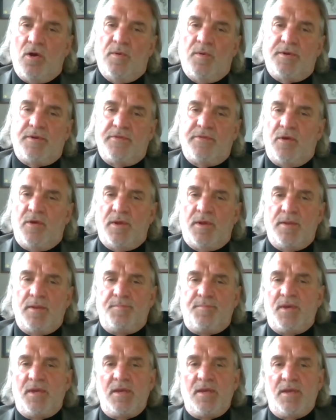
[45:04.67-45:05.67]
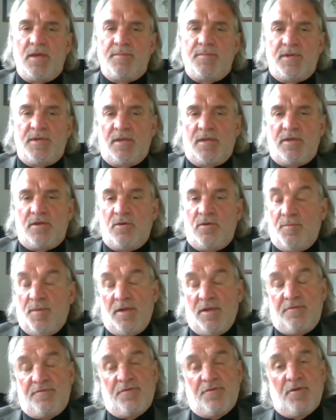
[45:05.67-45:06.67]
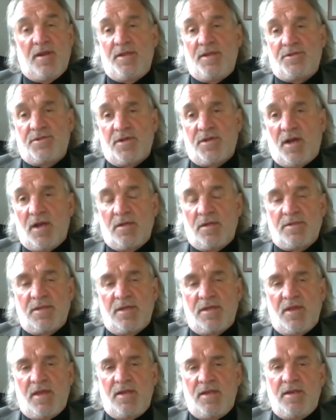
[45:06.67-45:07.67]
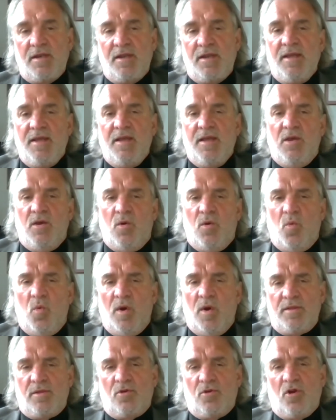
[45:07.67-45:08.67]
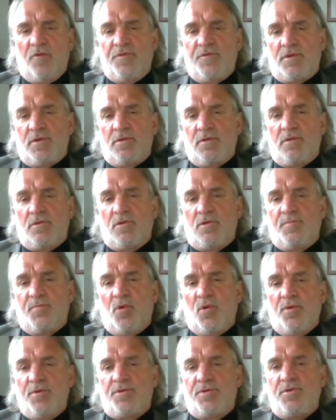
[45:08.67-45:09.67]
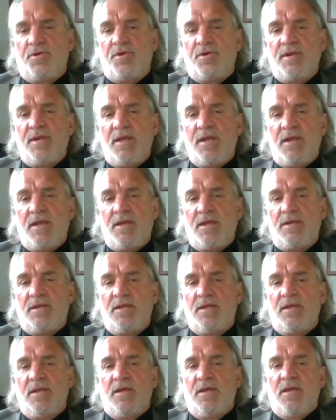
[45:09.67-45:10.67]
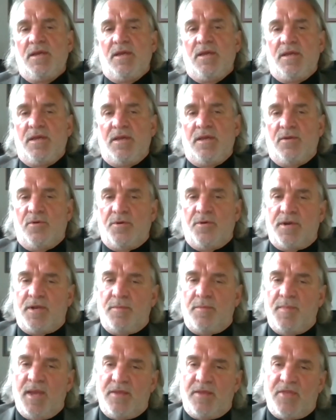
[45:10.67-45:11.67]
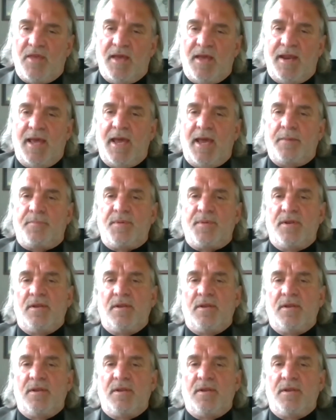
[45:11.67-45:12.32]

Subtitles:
What do they want to be? I mean, like you might for any child. And then what services and supports do you need in order to make that happen?